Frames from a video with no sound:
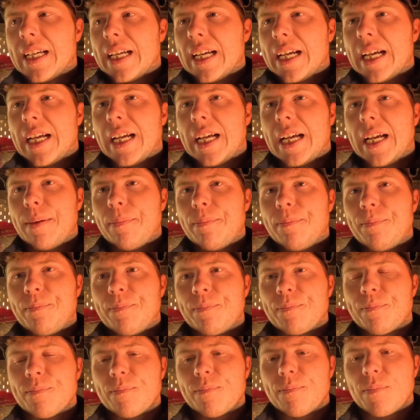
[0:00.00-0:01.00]

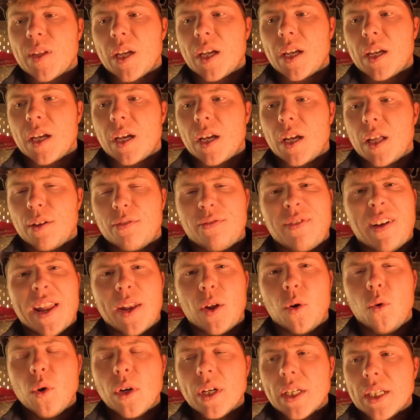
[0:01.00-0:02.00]
the
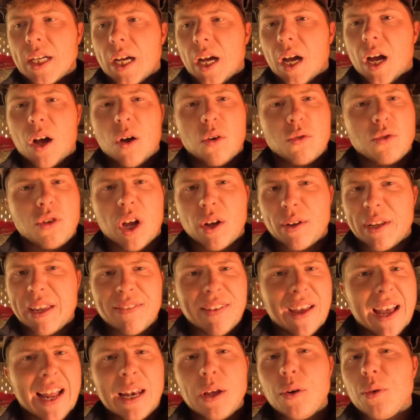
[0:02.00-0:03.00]
funnel, I'll give
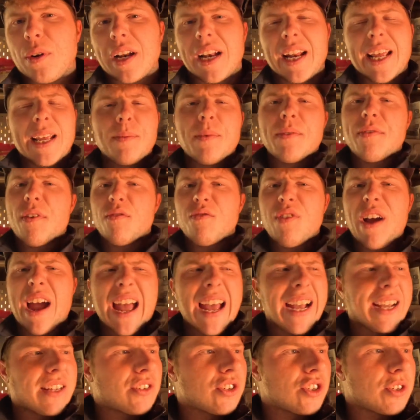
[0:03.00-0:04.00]
that a little clean with a
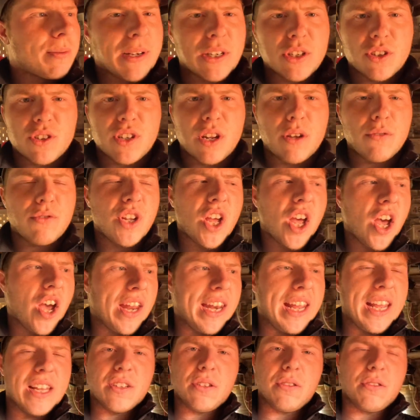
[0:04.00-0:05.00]
rag just to make sure there's no dirt
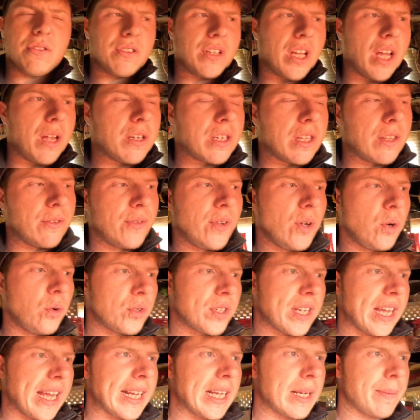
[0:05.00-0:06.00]
in it so it doesn't go into the fuel
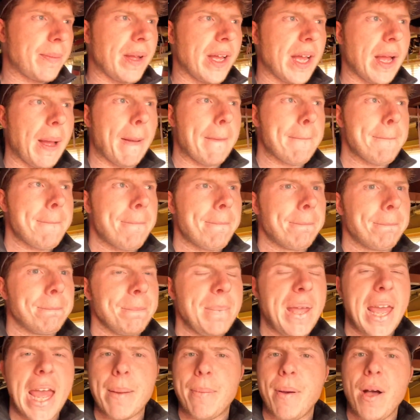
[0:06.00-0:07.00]
tank. But
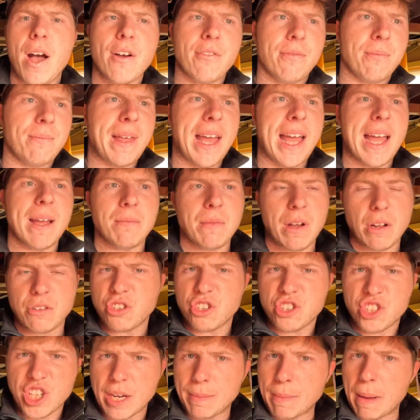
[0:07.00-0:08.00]
yeah, apart from that, I'll
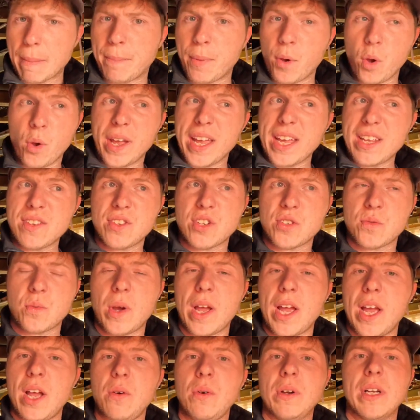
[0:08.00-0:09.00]
just check my buoys as
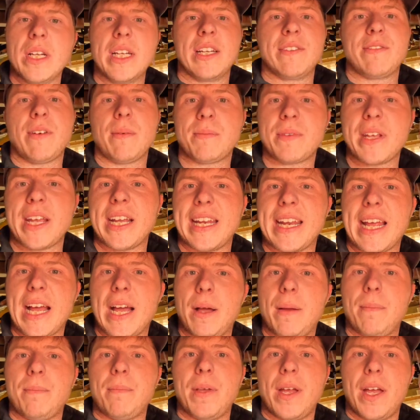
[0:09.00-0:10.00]
well. If I'm taking
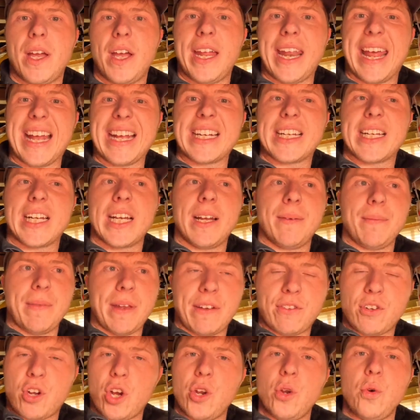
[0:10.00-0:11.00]
out an anchor and
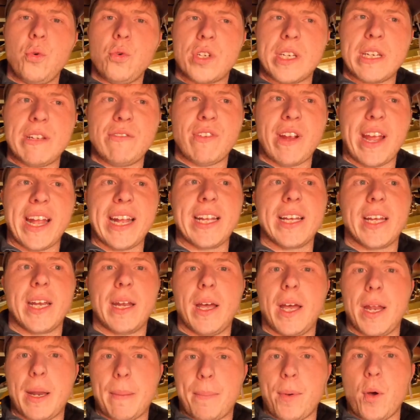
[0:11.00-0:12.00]
I've got an Alderney ring and
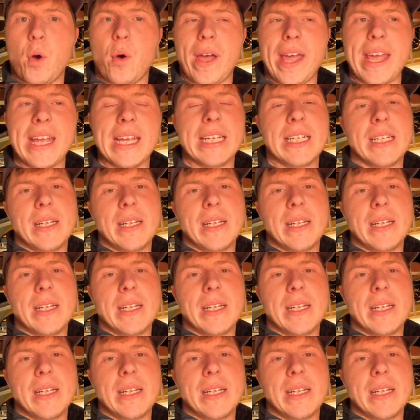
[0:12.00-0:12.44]
a buoy,